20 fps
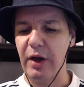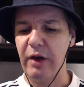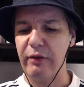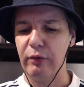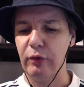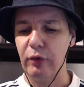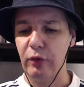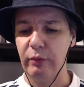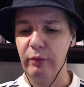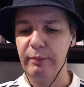
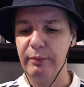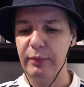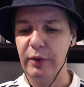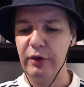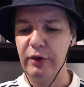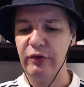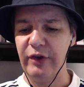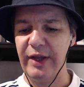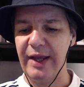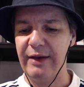Overall,
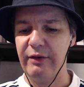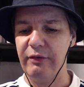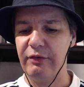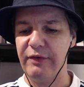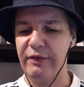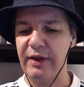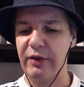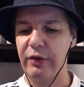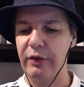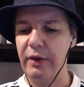Blues in
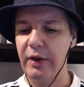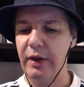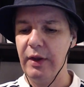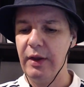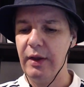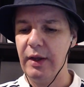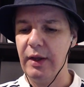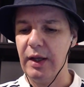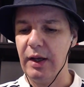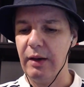5th
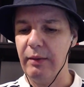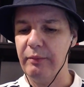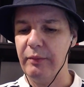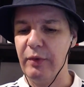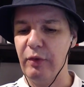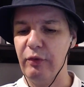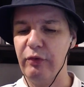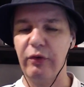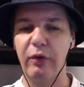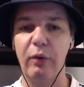
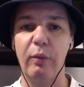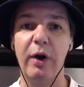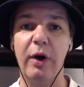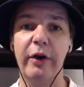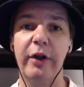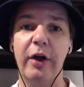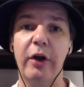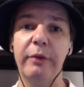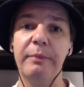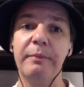for
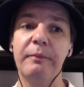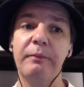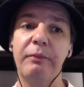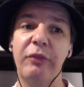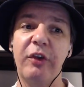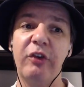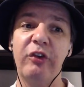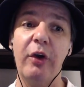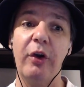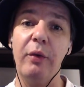wildcard.
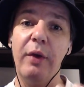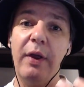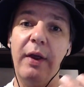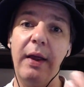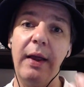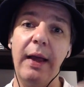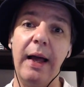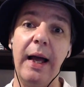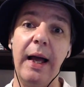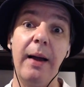So
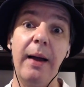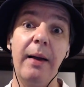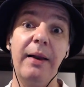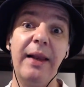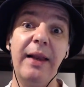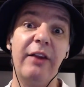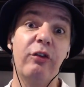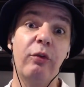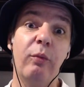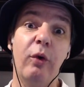
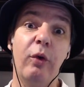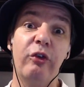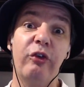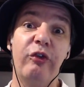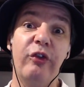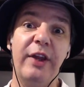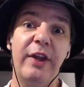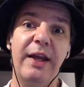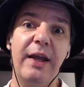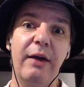let's
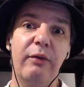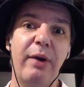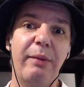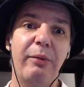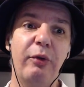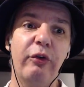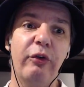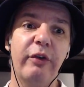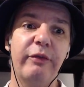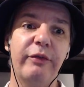watch the
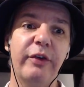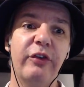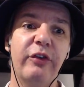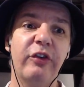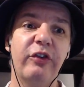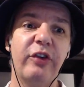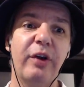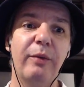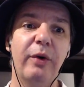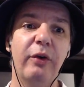Rebels
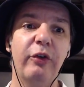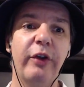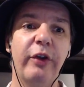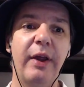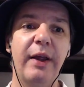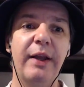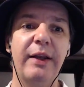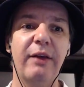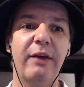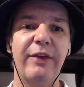versus Sunwolves.
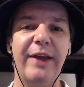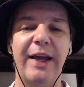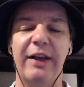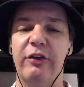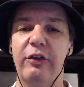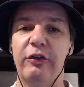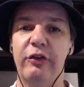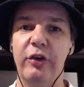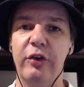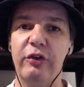Don't
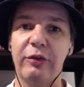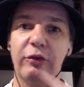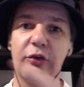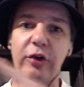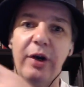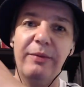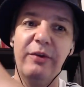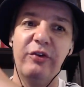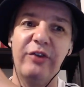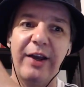forget to
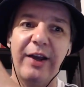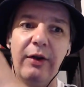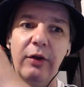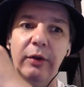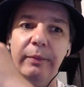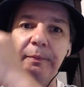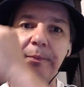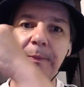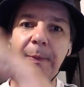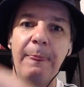subscribe to the
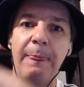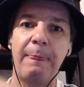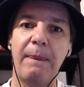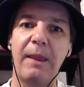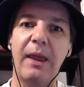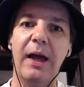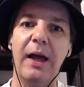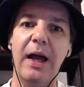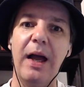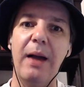channel.
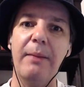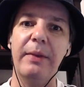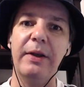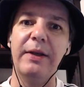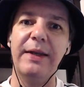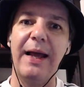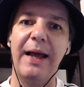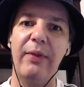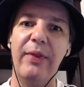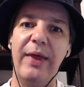
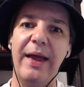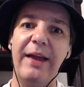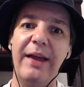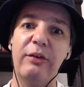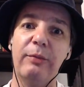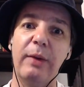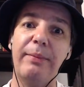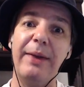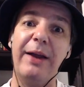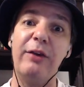Down there
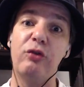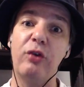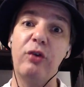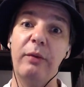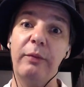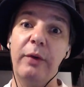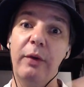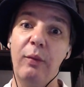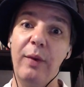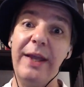is my
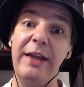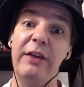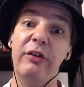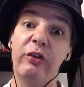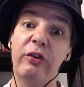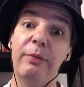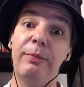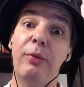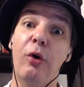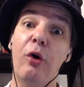Patreon, where you
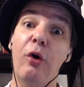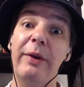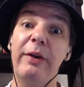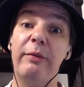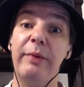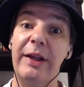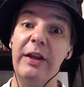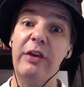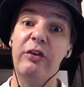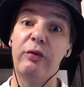can support me
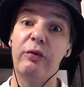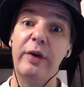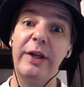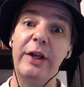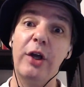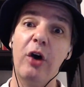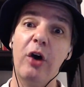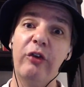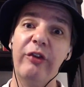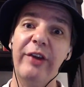to bring this
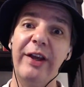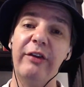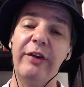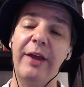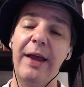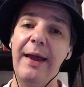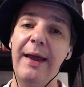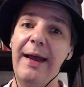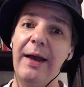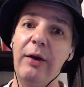free
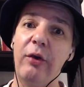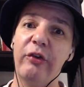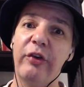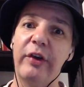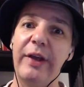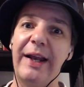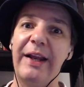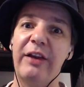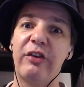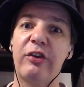content, and
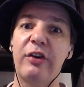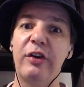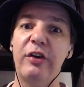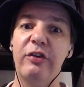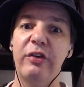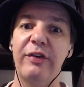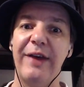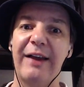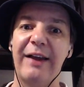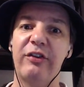also get
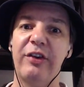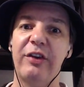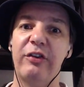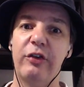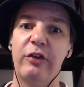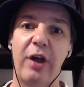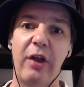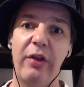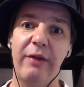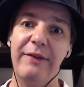exclusive
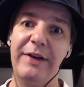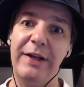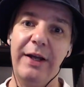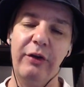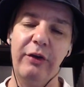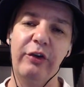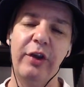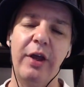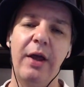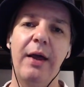access to other
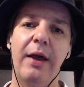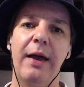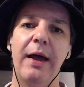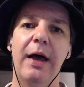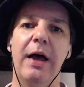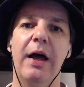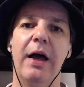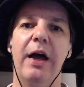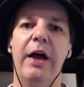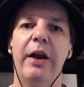videos
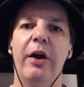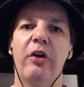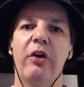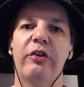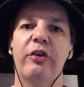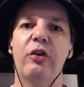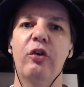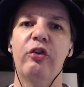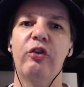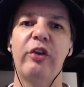and
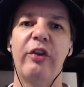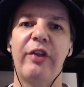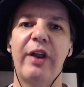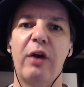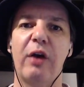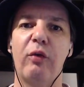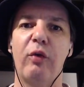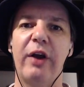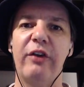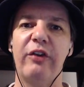articles that I
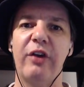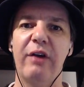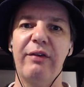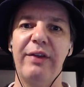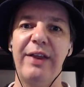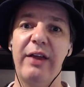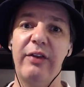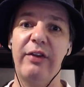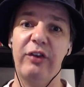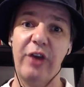write over
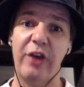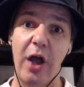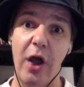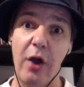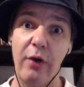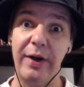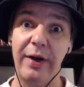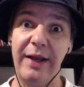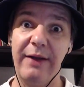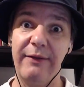there that's
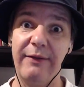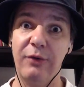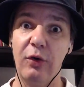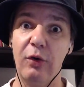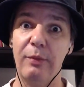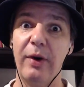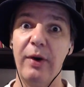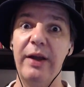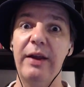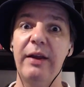only for
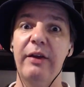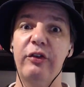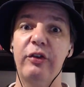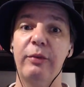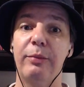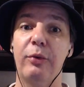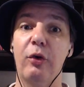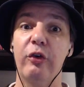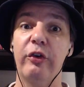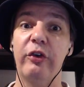my
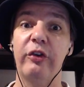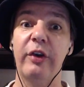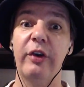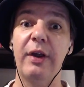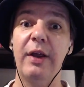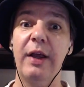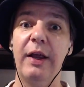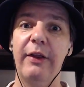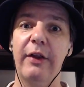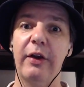supporters
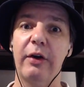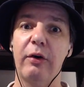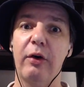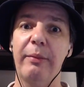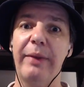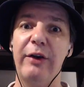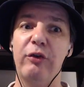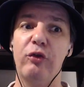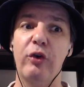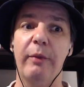that are on
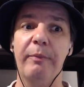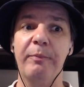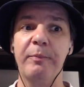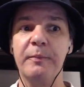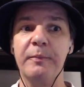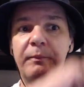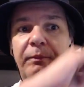Patreon.